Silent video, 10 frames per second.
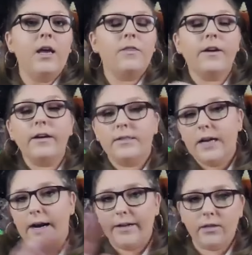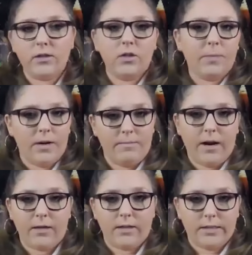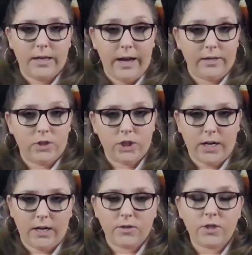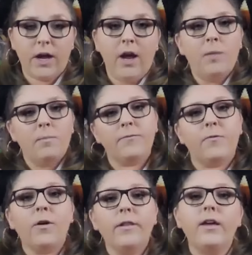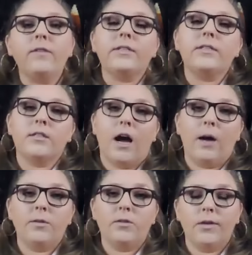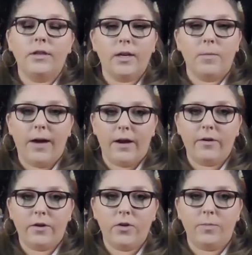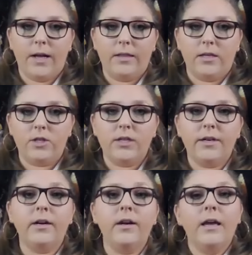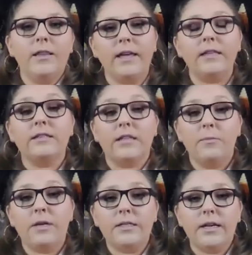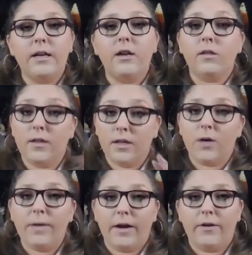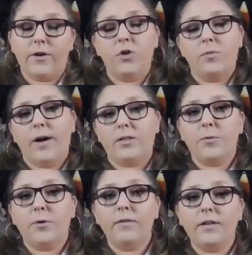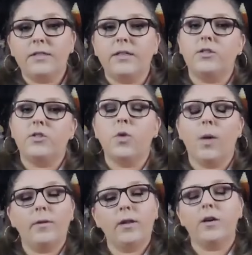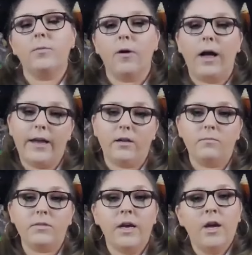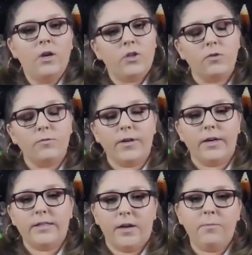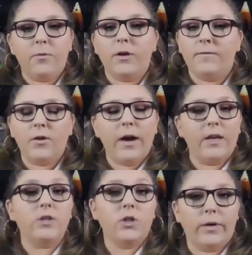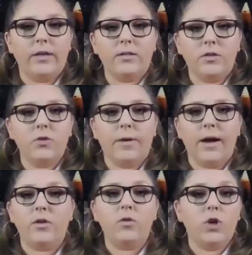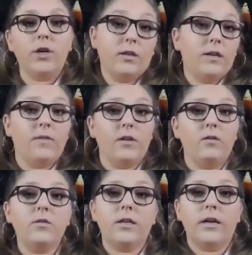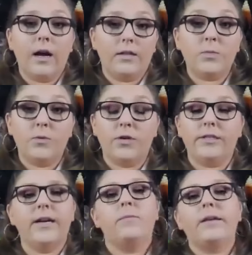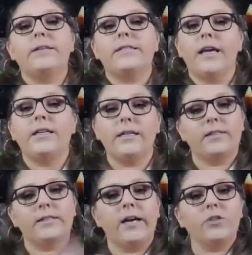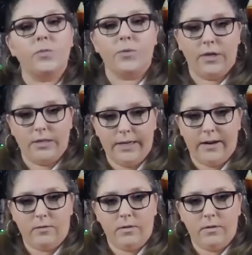Their entire coupon policy has changed. Before they even stopped doing the competitor coupon this year, they limited the competitor coupons previously to applicable items. Mm-hmm. So, for example, if you had a Joann's coupon, you couldn't even use it on Spooky Town because they didn't sell Spooky Town.